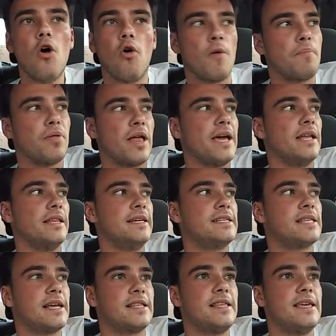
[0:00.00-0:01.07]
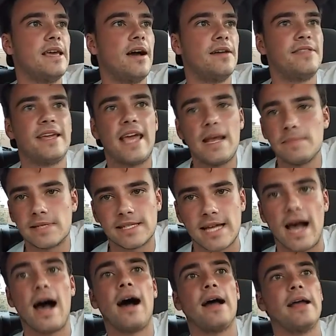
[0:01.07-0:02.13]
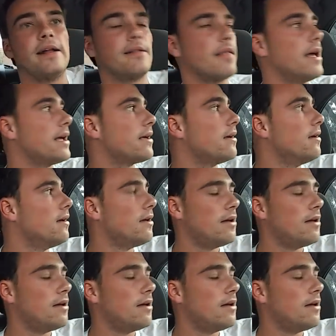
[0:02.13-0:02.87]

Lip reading: Or play at least like the game's tied. Like,